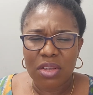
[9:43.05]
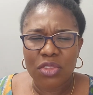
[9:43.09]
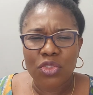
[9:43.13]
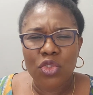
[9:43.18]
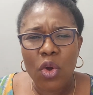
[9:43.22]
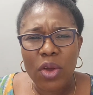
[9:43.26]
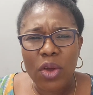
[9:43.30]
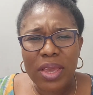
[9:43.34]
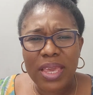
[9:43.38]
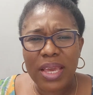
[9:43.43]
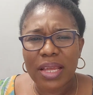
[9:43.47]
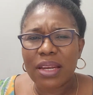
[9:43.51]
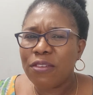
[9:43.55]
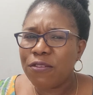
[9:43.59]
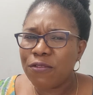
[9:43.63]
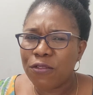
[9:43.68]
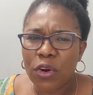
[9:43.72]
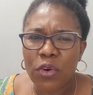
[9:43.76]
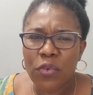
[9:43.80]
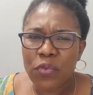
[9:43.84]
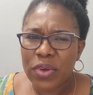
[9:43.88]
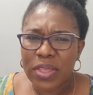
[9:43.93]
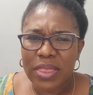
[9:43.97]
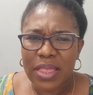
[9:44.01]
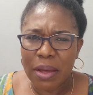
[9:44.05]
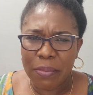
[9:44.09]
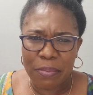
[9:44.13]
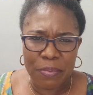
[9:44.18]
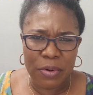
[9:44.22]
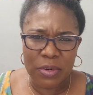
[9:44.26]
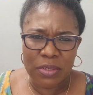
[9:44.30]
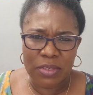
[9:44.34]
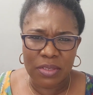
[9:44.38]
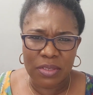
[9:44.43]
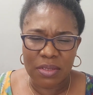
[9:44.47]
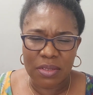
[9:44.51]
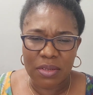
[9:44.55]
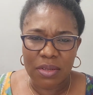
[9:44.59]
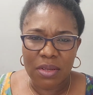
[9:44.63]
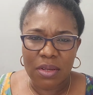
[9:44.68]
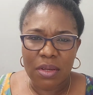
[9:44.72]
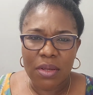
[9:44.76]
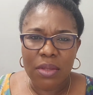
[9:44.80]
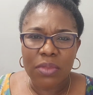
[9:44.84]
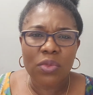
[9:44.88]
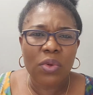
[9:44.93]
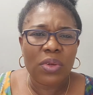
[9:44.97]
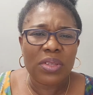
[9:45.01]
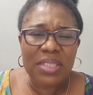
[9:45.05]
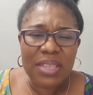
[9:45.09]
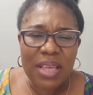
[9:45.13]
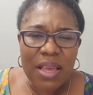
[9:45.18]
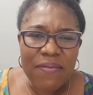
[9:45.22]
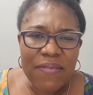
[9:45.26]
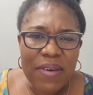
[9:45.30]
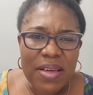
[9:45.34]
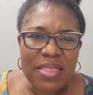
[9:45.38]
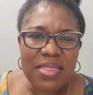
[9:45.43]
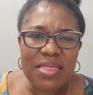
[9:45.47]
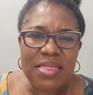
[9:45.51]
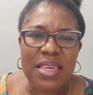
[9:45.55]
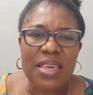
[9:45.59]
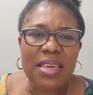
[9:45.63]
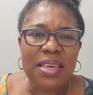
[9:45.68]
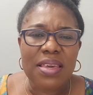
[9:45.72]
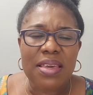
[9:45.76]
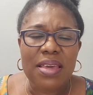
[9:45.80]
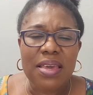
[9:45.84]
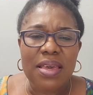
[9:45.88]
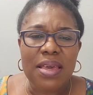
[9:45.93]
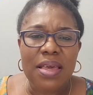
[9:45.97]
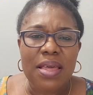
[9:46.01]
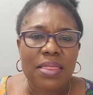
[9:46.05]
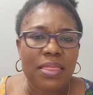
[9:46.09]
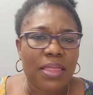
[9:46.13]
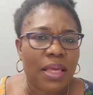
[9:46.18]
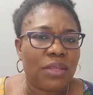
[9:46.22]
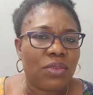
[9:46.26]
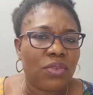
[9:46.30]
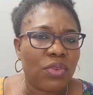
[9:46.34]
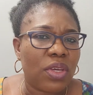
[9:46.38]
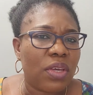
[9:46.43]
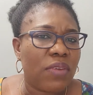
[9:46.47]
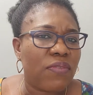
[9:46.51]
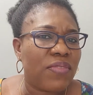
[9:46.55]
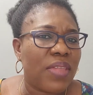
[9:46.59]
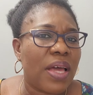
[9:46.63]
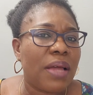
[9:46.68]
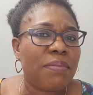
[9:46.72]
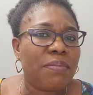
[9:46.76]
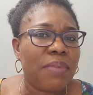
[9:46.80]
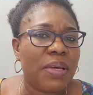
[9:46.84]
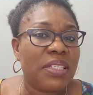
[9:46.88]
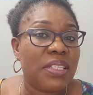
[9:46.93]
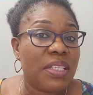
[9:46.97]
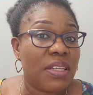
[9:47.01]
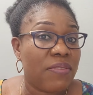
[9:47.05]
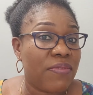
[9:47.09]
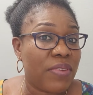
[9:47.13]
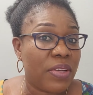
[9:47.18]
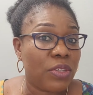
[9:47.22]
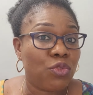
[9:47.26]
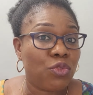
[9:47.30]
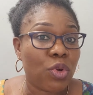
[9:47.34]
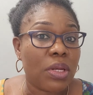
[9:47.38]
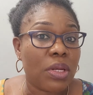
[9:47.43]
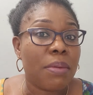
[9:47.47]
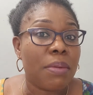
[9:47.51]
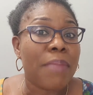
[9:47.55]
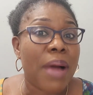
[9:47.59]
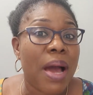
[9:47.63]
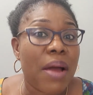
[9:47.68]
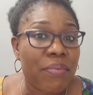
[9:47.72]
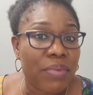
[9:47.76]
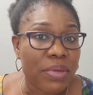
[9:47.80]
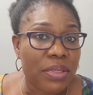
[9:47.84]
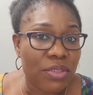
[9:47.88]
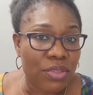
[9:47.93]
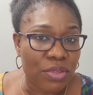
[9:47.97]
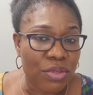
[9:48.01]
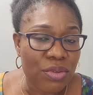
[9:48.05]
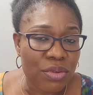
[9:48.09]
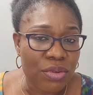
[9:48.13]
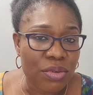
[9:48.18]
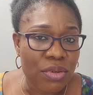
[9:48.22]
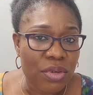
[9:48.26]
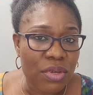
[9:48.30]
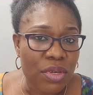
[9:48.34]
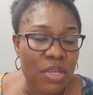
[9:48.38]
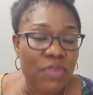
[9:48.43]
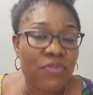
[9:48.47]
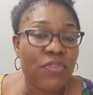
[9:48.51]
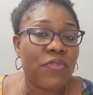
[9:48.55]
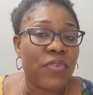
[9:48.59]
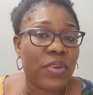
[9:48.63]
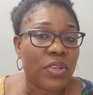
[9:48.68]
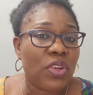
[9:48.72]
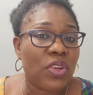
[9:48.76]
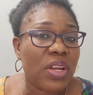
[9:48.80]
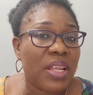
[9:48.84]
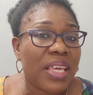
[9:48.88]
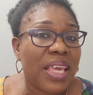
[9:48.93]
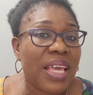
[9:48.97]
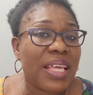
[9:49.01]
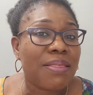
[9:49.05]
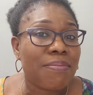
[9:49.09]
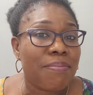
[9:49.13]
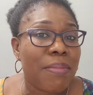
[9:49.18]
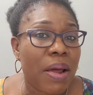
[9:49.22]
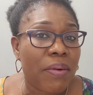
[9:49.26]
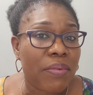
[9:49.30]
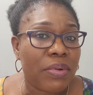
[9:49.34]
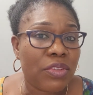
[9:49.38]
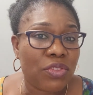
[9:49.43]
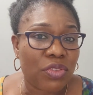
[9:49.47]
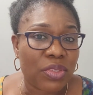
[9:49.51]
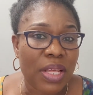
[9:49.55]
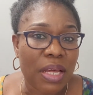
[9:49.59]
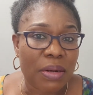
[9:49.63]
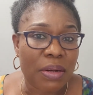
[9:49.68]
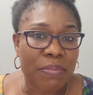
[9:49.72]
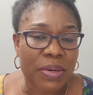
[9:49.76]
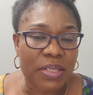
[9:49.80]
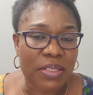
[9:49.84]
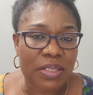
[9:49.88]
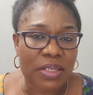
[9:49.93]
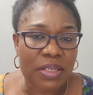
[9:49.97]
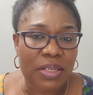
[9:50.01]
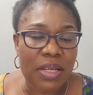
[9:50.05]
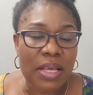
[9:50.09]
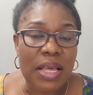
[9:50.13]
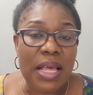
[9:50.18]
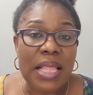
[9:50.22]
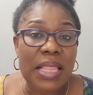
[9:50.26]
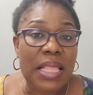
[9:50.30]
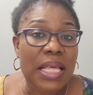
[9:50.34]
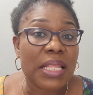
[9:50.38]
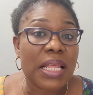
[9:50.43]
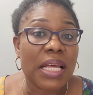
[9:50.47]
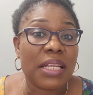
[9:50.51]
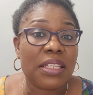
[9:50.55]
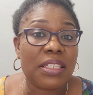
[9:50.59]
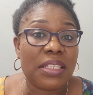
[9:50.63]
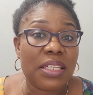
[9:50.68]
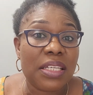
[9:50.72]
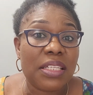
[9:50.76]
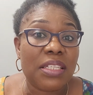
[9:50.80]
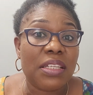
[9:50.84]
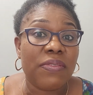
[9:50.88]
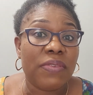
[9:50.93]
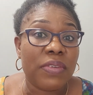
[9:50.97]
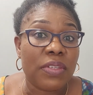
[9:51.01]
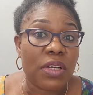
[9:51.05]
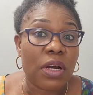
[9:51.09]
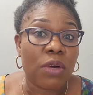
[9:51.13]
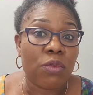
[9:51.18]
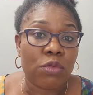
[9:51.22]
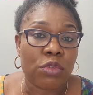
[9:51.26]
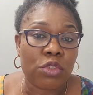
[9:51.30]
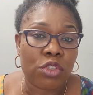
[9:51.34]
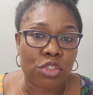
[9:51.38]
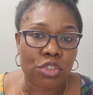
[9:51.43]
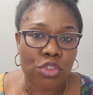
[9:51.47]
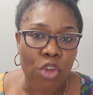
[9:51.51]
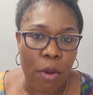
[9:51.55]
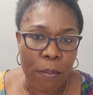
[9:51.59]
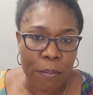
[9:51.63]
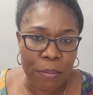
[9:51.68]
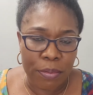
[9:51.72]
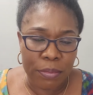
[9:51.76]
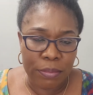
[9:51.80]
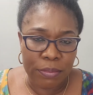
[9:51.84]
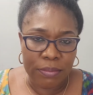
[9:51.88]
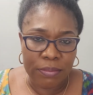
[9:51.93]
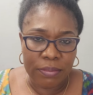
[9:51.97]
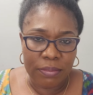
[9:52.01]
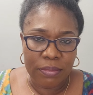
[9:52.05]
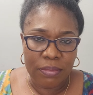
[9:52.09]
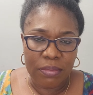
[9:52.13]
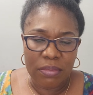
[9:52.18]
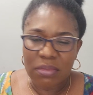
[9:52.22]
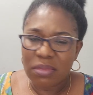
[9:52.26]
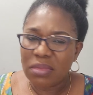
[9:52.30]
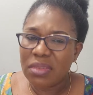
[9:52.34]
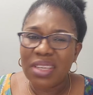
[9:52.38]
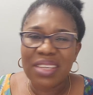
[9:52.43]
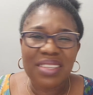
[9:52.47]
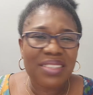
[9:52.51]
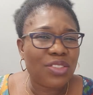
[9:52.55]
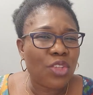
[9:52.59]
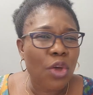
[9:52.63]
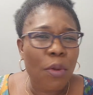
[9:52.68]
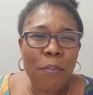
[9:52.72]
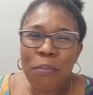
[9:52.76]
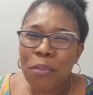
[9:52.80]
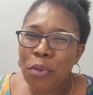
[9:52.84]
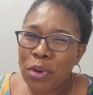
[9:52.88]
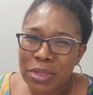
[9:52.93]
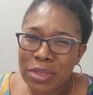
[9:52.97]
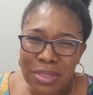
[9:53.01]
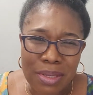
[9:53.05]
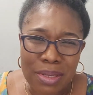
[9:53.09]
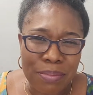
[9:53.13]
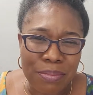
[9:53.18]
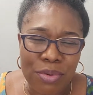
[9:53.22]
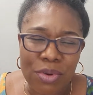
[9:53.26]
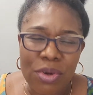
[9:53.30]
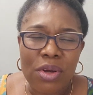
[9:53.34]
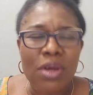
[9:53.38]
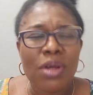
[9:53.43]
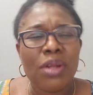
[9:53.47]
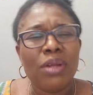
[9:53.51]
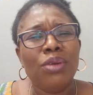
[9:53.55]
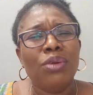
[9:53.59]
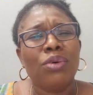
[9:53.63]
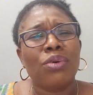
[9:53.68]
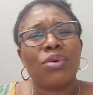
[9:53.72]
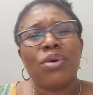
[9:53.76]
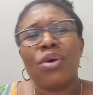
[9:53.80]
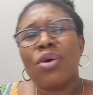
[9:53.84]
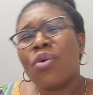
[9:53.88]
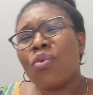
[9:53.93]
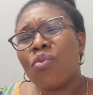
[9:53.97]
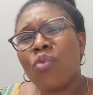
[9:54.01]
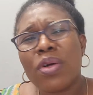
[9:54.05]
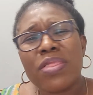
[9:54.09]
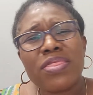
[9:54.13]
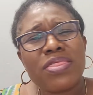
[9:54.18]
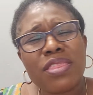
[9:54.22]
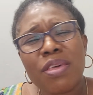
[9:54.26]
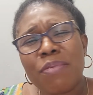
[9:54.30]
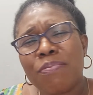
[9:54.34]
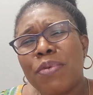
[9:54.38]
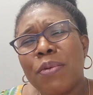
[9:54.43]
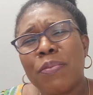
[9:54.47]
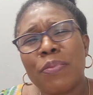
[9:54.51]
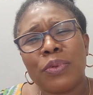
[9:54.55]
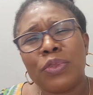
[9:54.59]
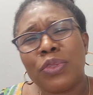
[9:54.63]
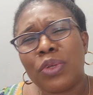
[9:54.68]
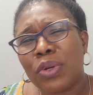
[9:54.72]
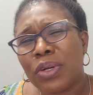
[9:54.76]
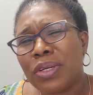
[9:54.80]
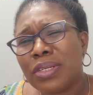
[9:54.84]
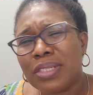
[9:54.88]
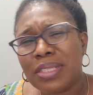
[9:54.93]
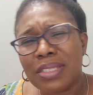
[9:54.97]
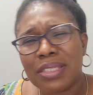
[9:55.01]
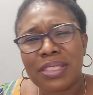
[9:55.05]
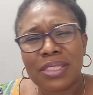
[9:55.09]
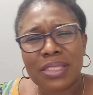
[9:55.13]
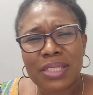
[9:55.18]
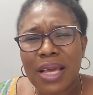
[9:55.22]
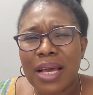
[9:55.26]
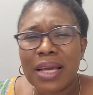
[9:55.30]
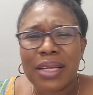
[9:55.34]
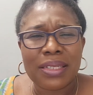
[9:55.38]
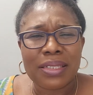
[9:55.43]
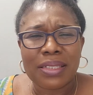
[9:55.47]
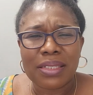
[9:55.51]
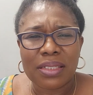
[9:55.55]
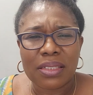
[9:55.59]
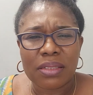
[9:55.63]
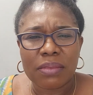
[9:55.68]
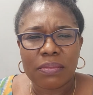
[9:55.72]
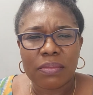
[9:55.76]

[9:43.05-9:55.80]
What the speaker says: Don't get involved with that person. Don't ever think that if that person eventually marries you, if you eventually get married to that person, that individual will stop. It's not possible. Look, one thing people don't understand